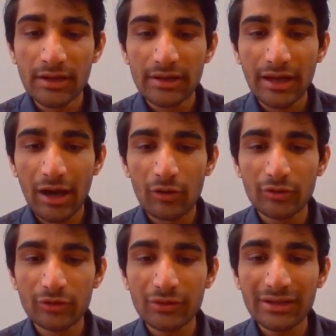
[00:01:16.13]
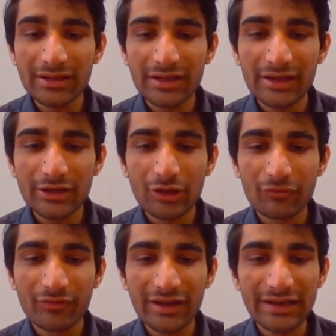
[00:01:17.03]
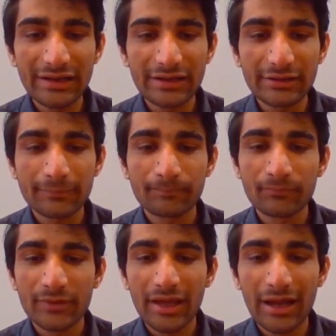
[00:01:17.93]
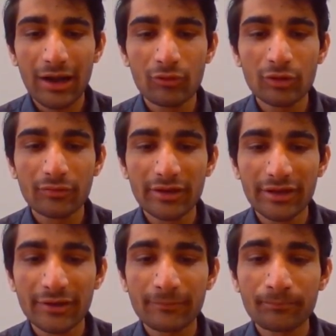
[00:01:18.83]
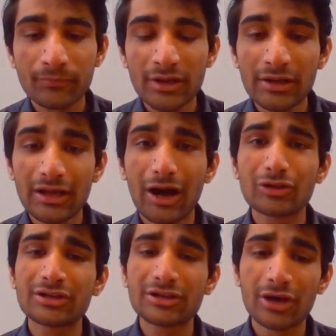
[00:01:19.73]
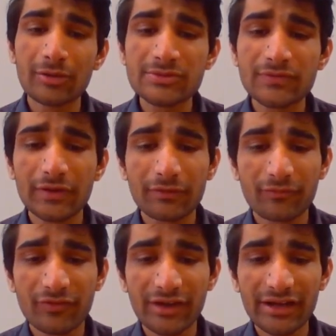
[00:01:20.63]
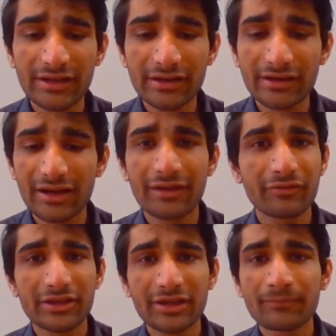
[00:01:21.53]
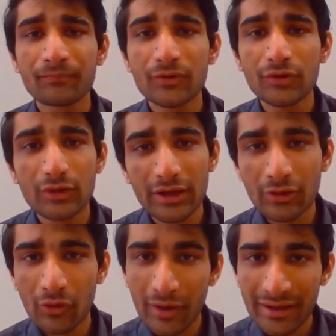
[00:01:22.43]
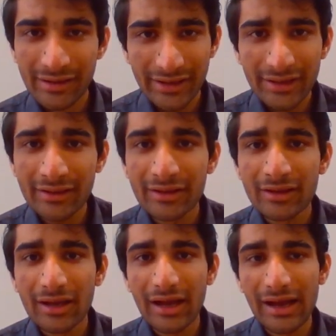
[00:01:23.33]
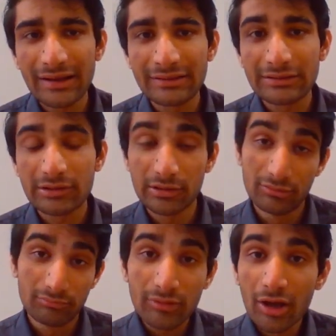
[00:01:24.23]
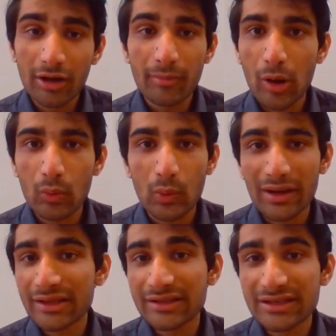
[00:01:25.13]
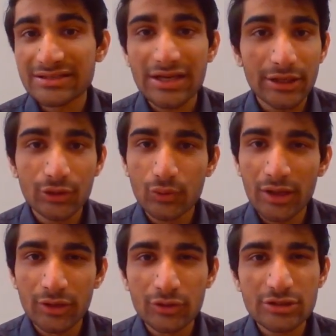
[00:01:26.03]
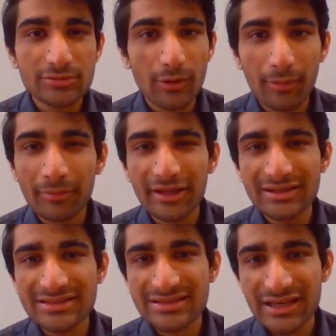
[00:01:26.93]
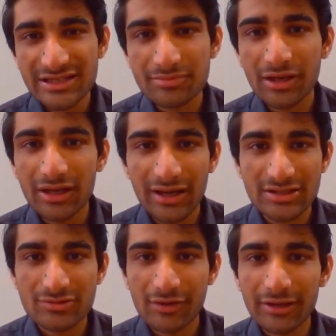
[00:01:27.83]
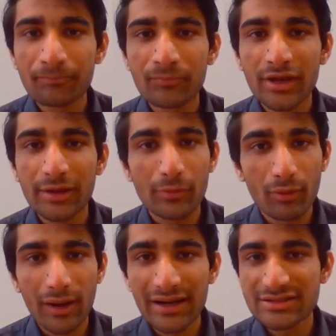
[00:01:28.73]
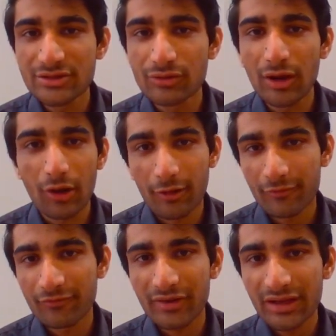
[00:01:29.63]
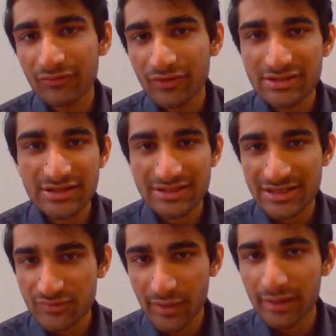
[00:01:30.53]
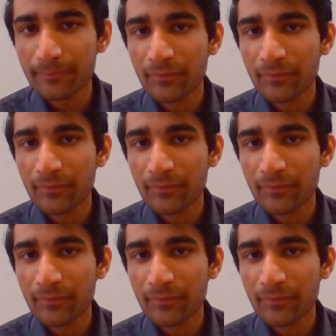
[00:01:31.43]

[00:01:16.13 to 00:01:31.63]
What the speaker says: Now you can create your free tier account over here. Now the terms for the free tier and everything, you can go and read and learn about what are the things that you can use. Probably in Sagemaker as well, it provides you a lot of free features as well.